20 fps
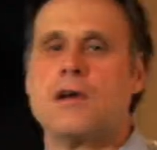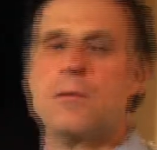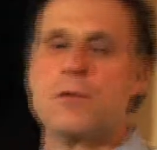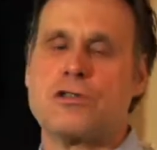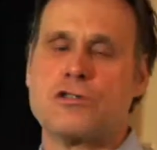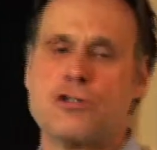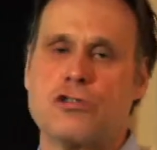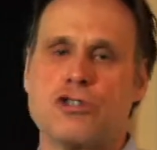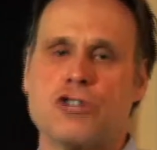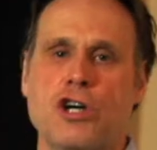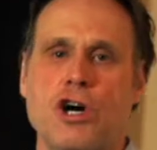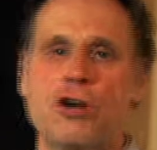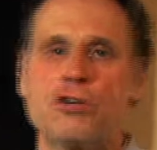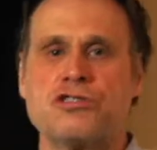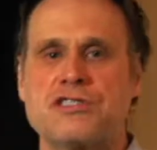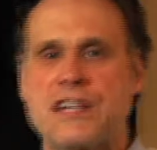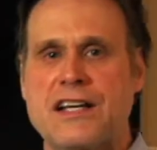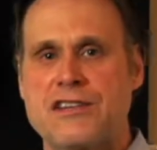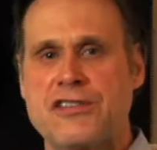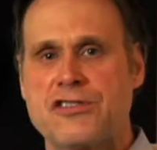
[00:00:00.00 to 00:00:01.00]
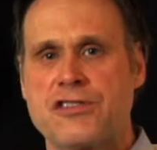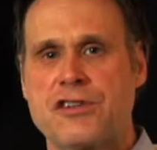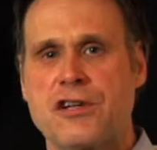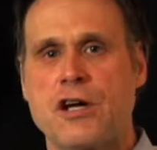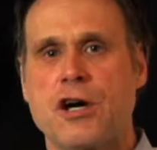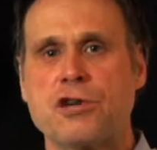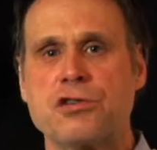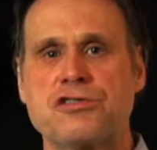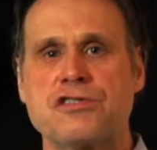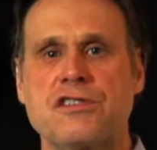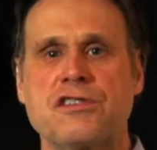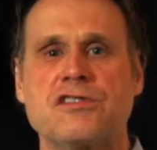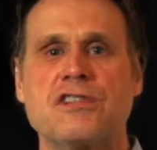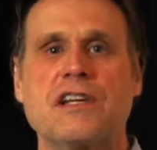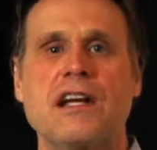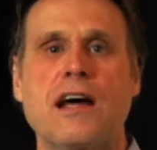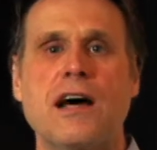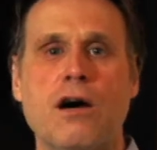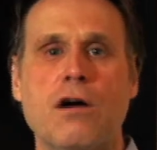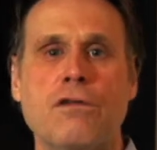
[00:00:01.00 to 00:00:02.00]
Mr. Jones has stenosis
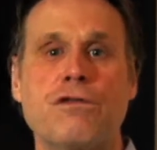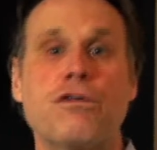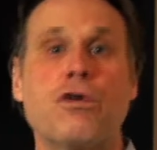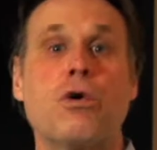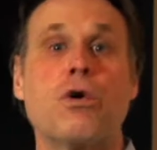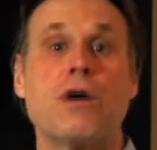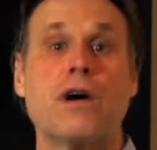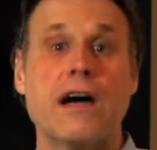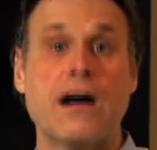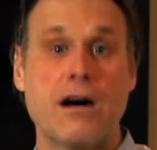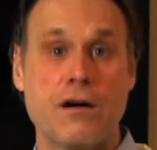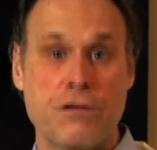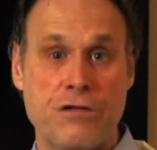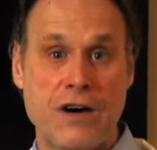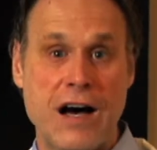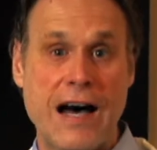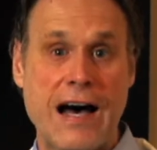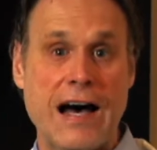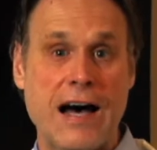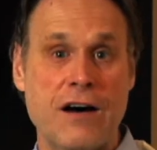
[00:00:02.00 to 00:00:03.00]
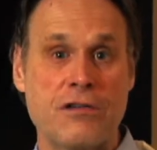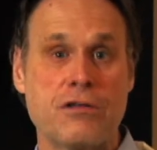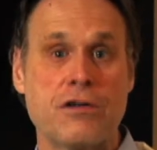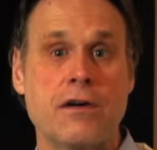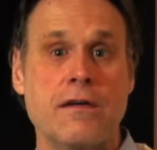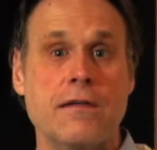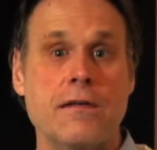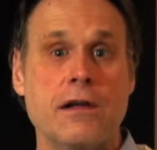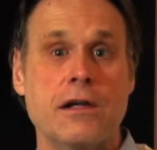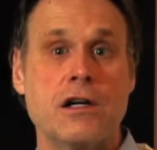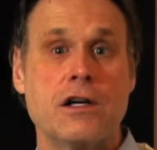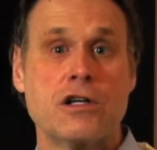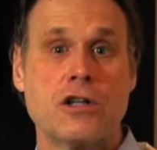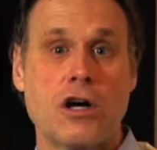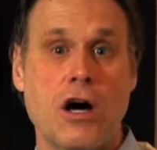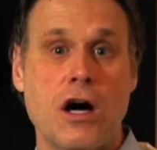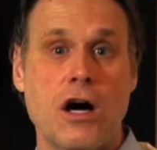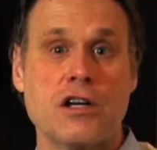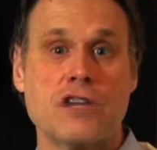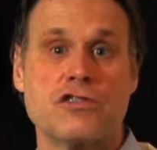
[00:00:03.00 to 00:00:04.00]
at L4, L5,
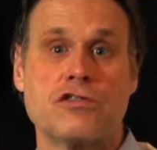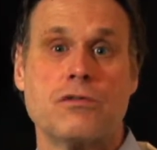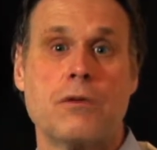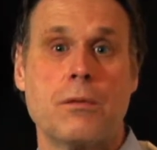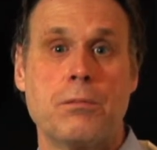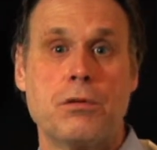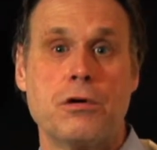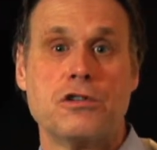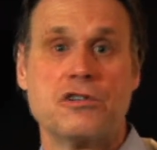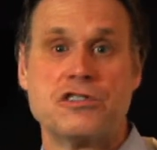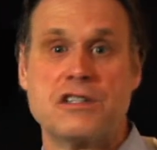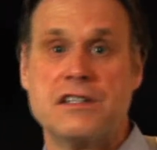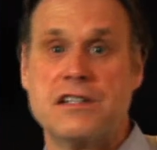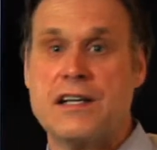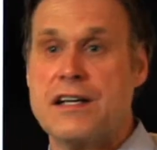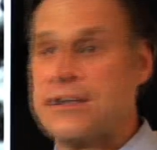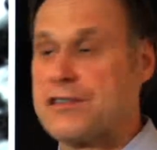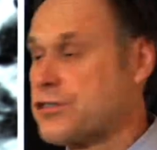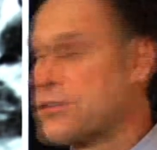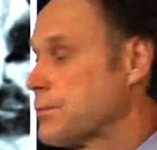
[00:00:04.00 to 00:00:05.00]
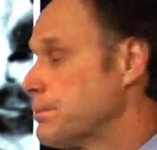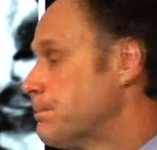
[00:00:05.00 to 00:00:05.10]
caused from a bulging disc.